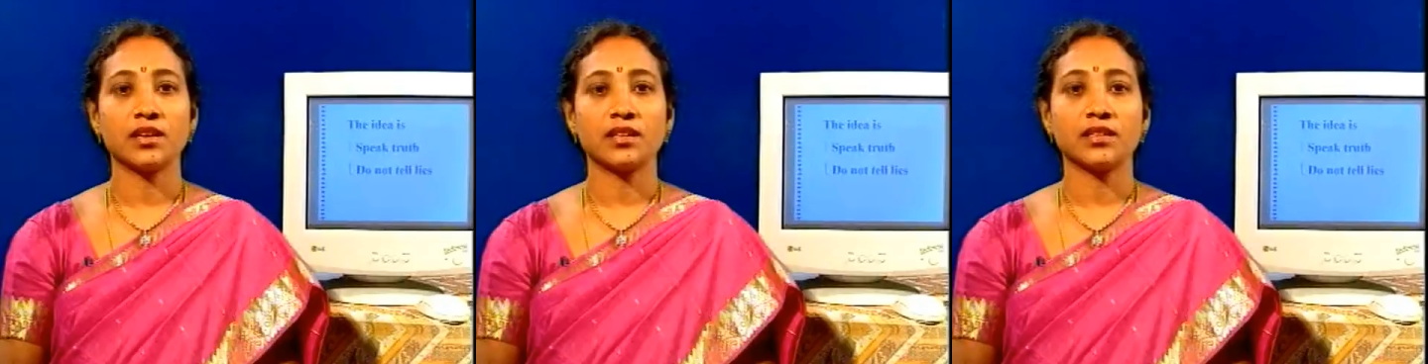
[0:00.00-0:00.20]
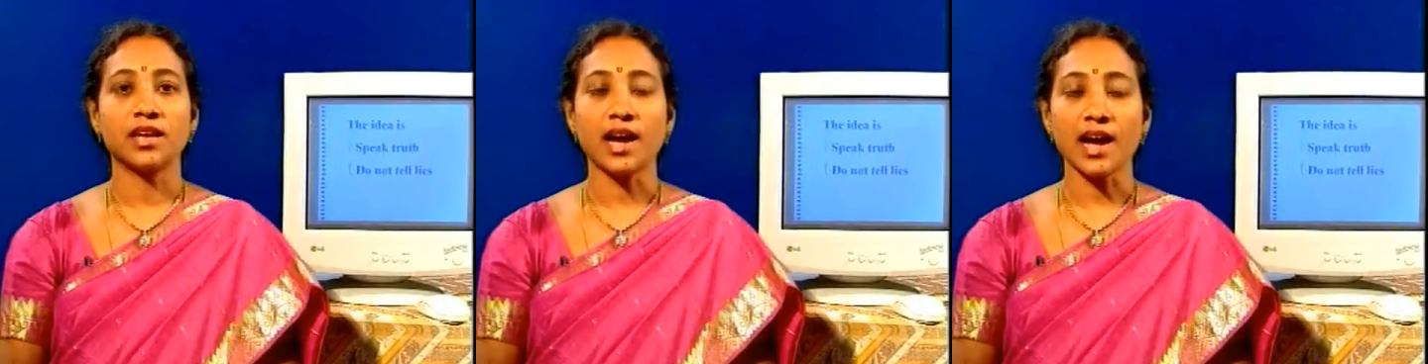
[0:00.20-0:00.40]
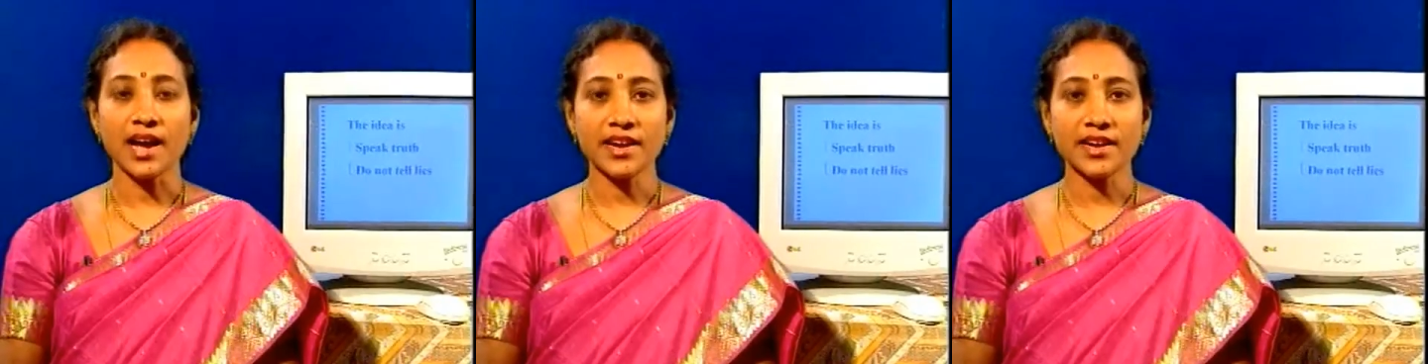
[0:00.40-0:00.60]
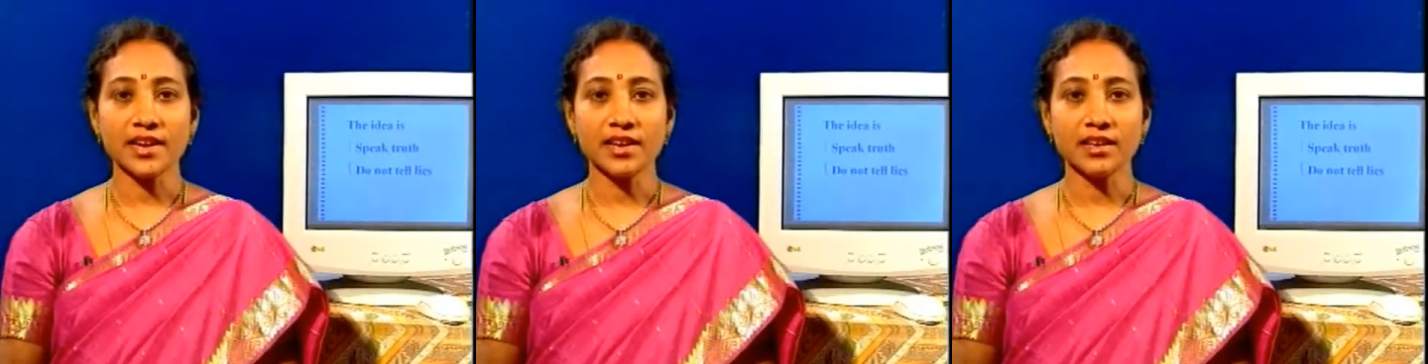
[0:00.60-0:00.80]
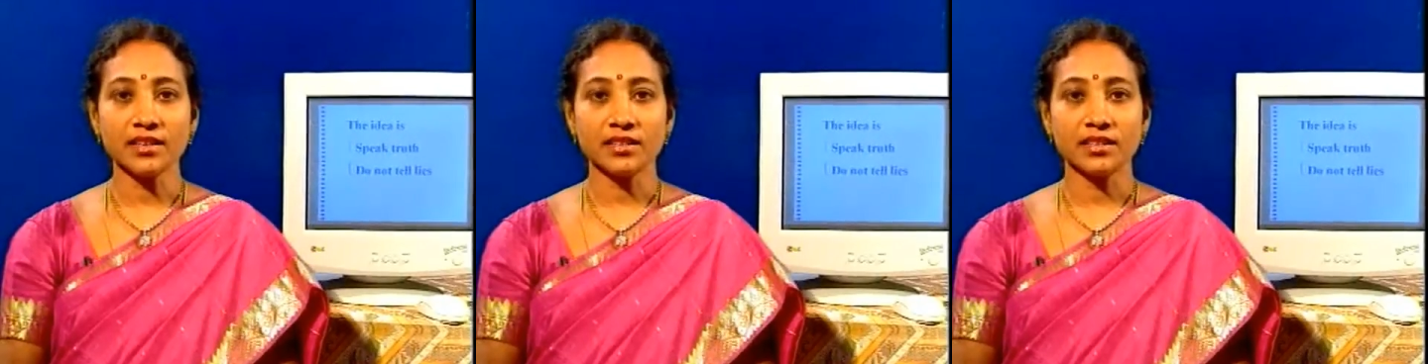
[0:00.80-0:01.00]
The
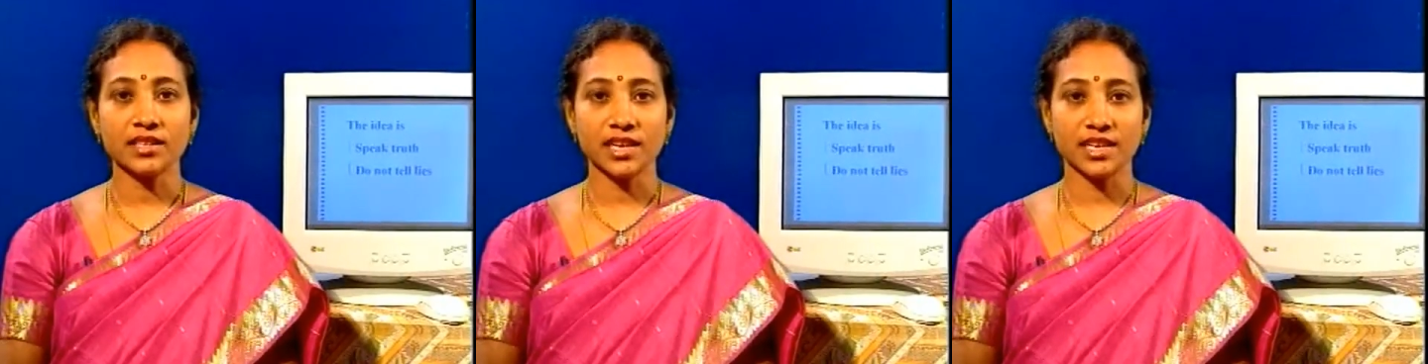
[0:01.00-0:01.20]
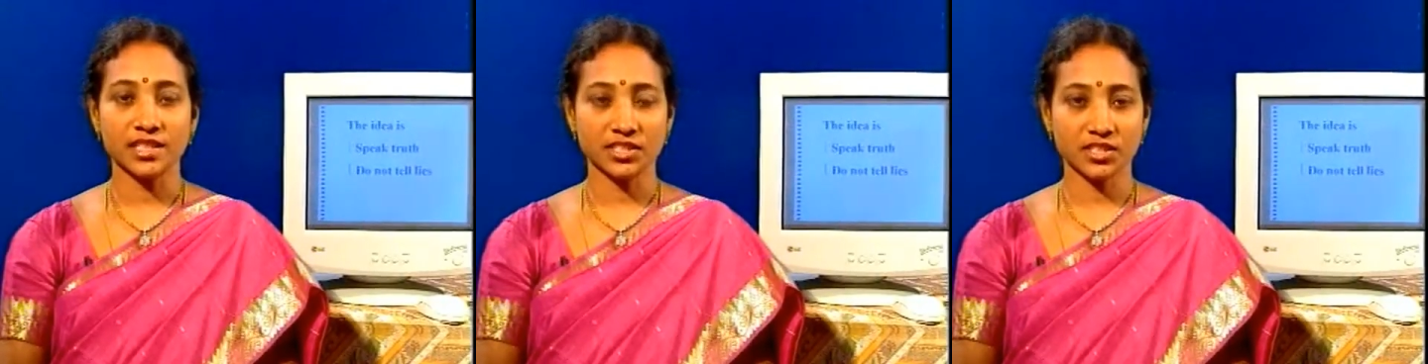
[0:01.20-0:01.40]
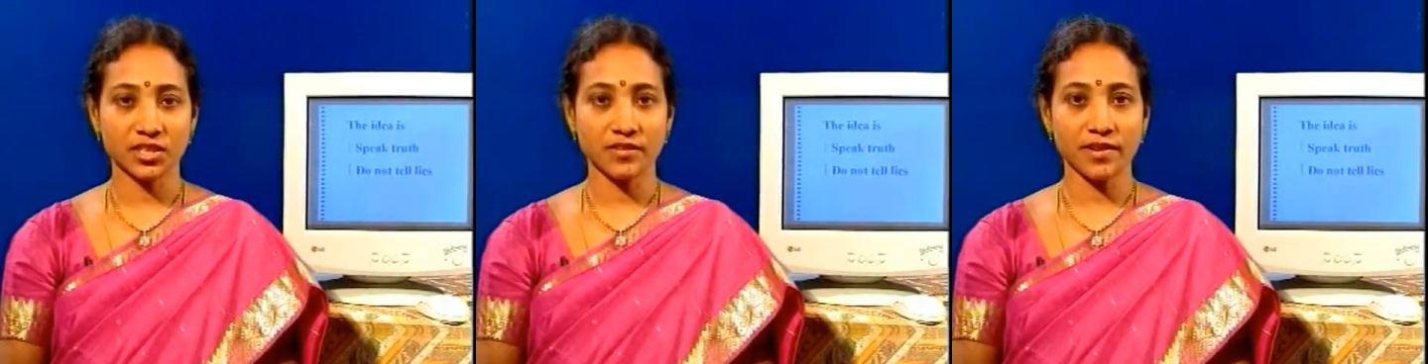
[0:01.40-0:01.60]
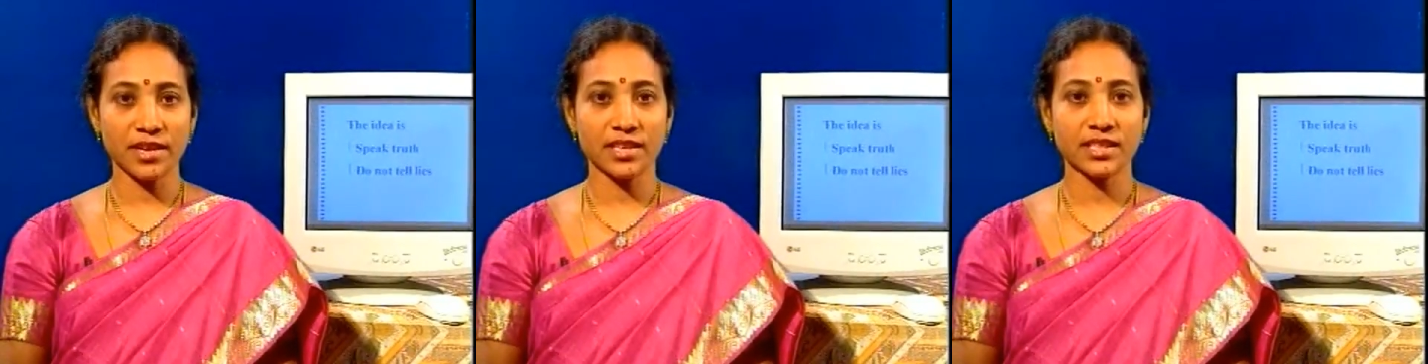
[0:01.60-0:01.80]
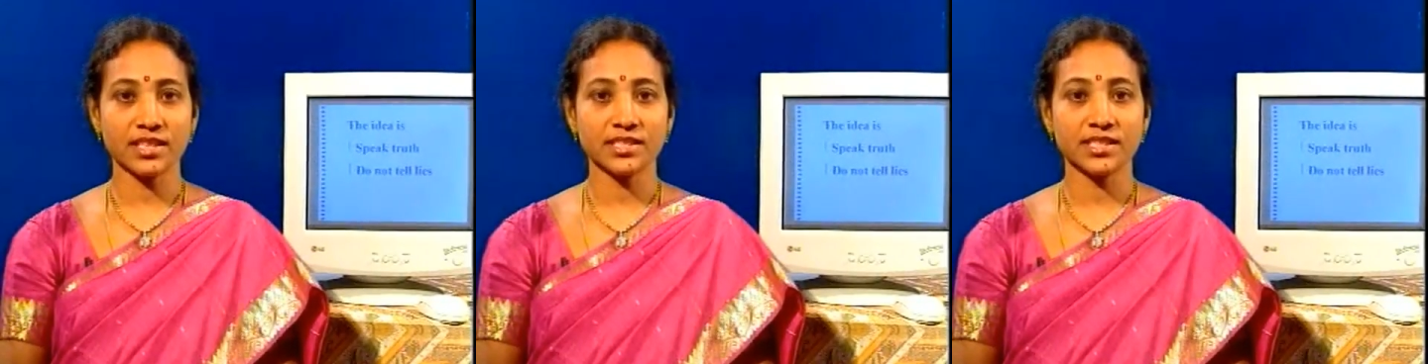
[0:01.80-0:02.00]
idea that is
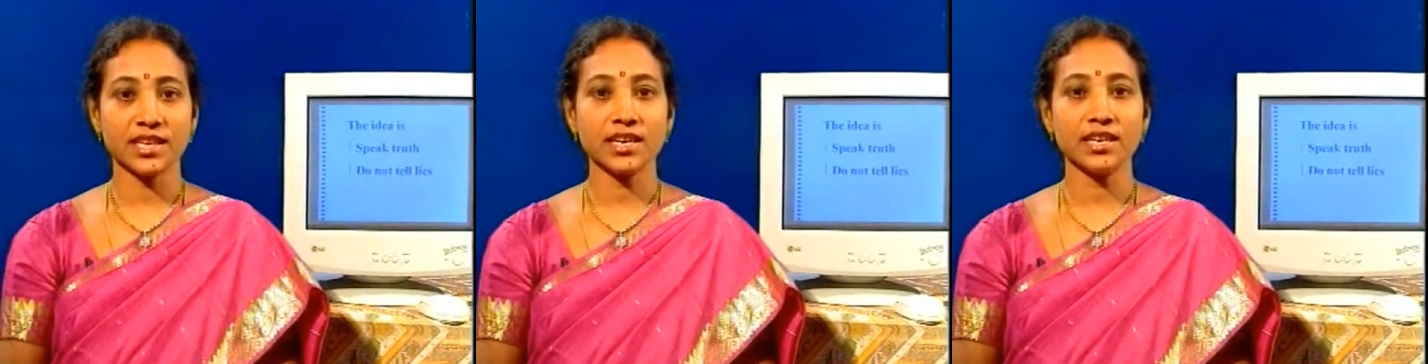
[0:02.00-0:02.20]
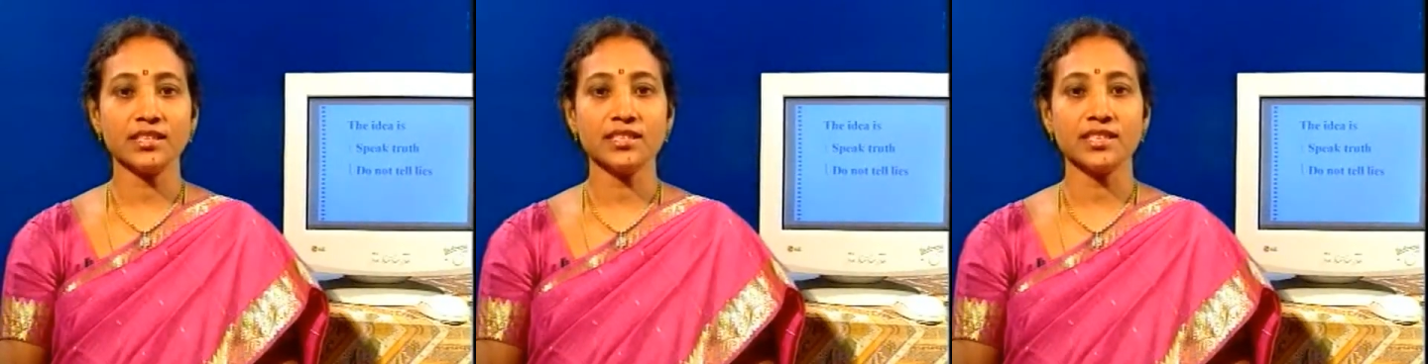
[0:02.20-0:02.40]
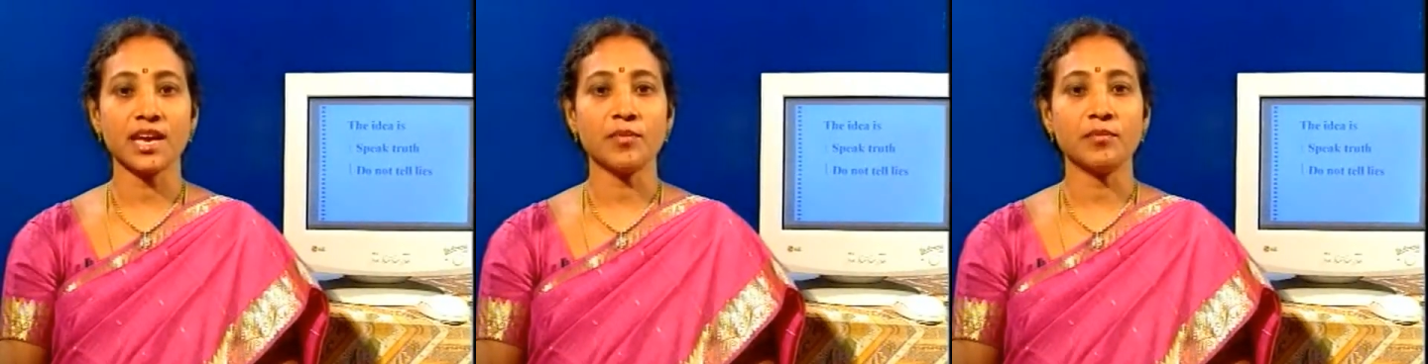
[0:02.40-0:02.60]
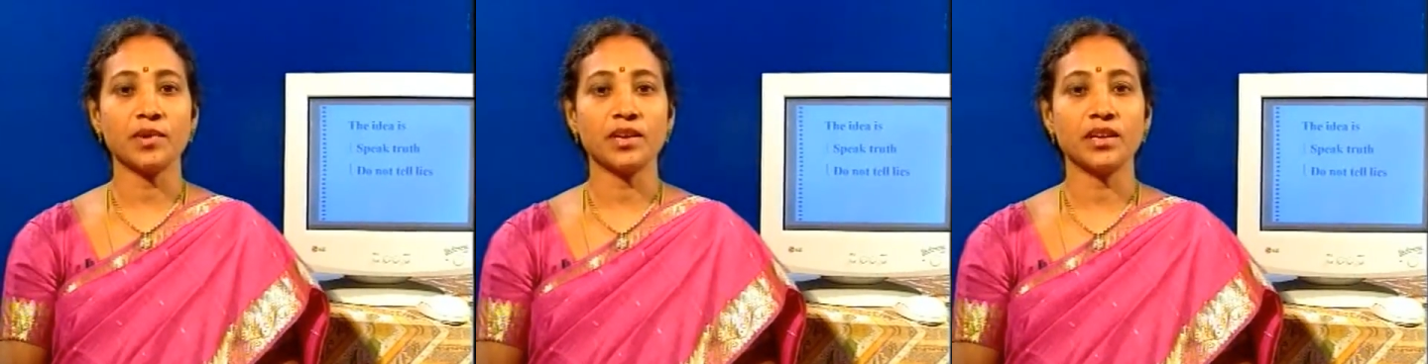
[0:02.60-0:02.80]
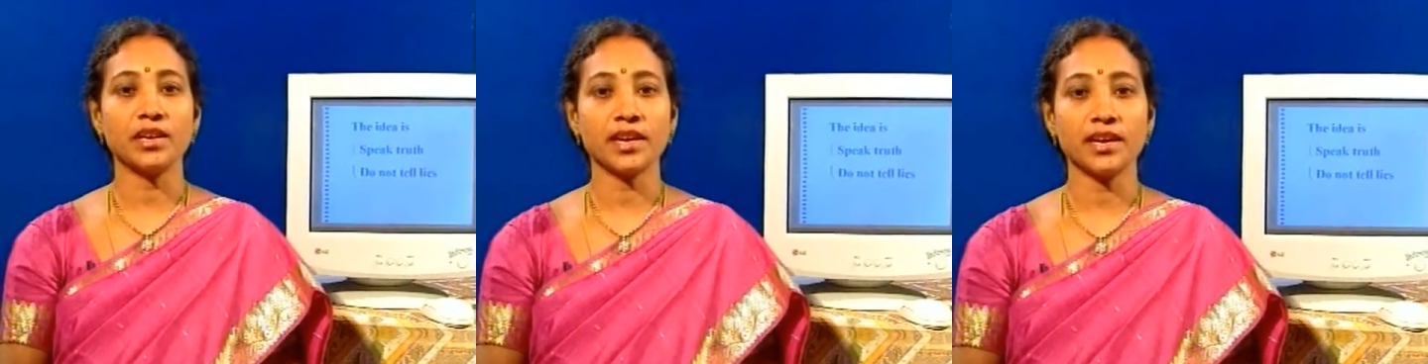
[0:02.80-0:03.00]
given in the second
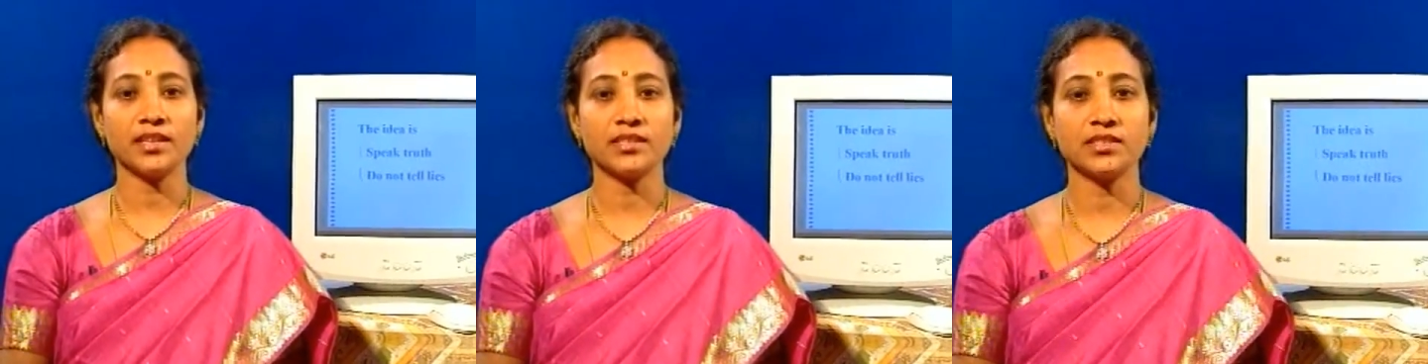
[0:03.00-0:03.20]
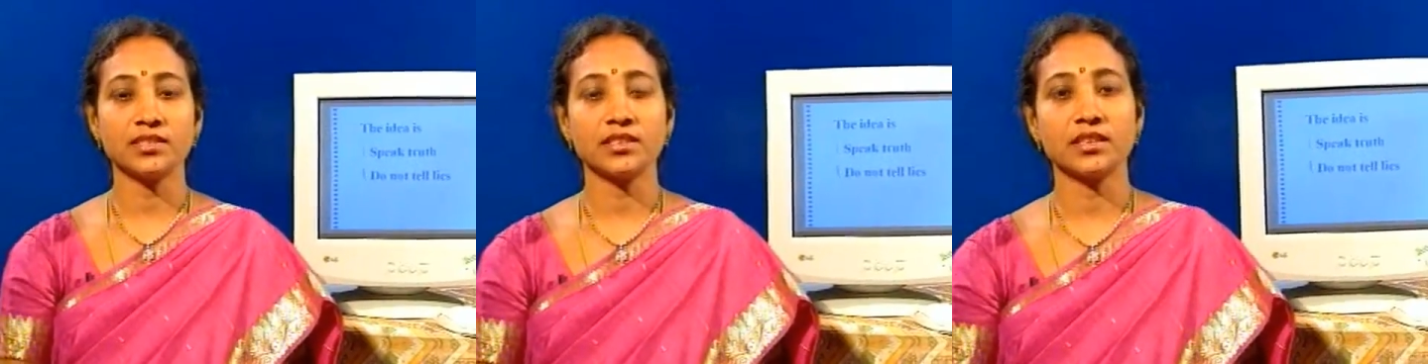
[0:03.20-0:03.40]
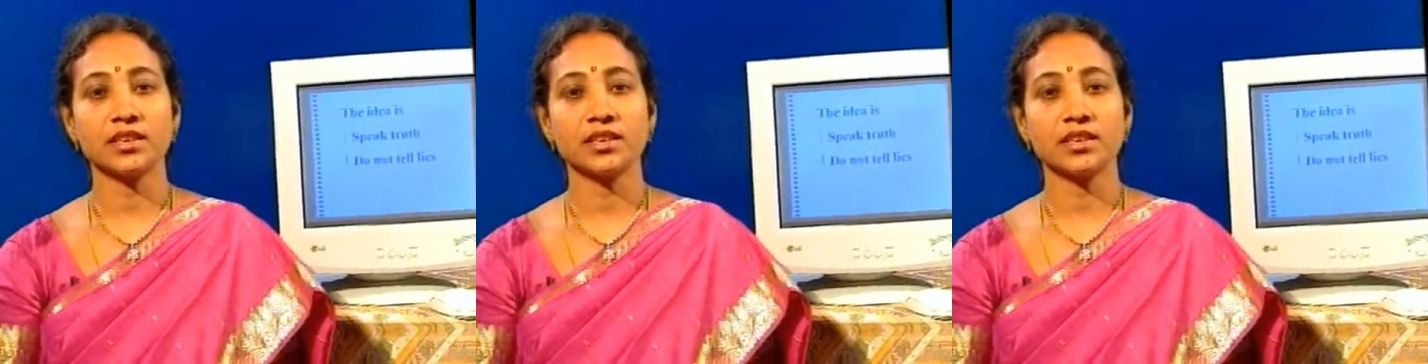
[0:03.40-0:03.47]
sample is,